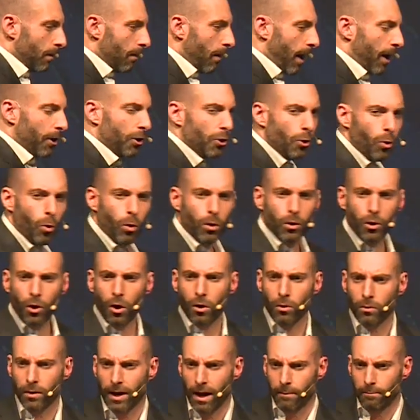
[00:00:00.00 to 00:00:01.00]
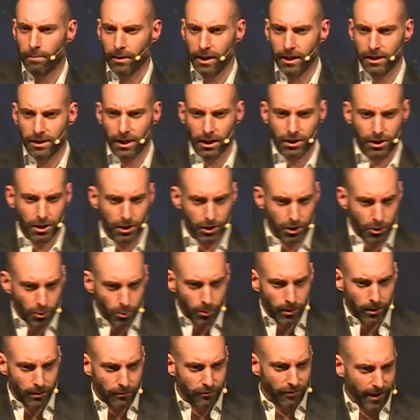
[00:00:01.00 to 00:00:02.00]
and you all know companies such as
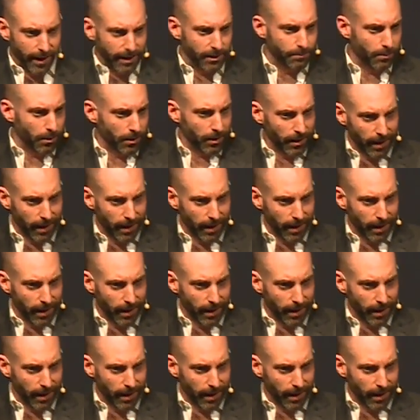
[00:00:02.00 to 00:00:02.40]
Google, Facebook,